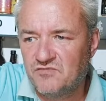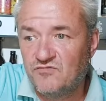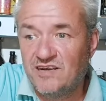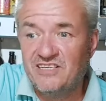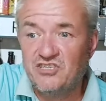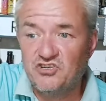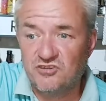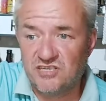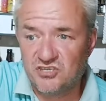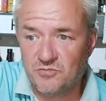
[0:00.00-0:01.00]
Ready to
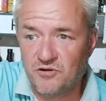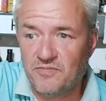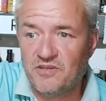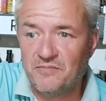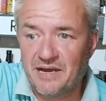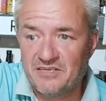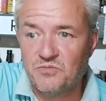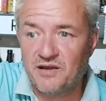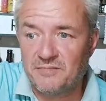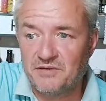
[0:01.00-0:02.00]
drinks are probably the best
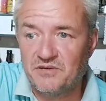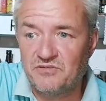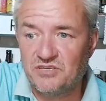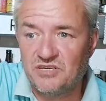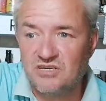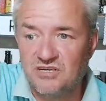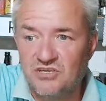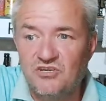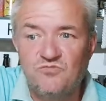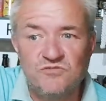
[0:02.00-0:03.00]
way, because
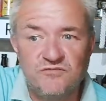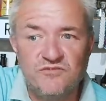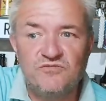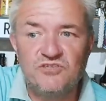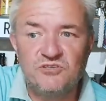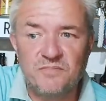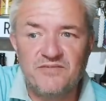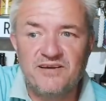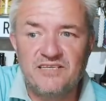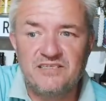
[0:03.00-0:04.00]
you can review the
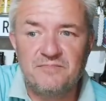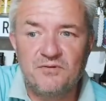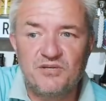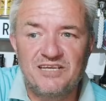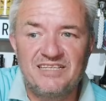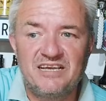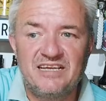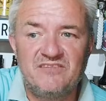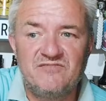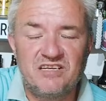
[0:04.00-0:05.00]
spirit but in
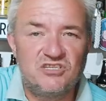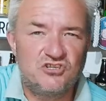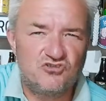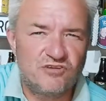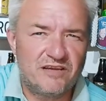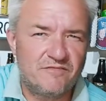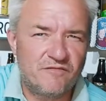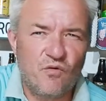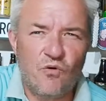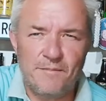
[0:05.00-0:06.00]
a ready to drink
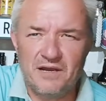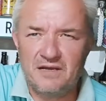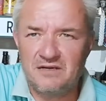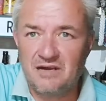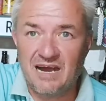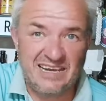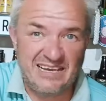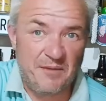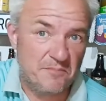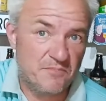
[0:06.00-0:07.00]
form,
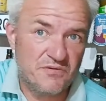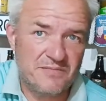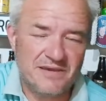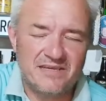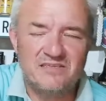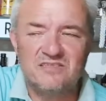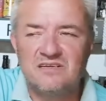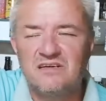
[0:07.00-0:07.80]
i.e. pre-mixed.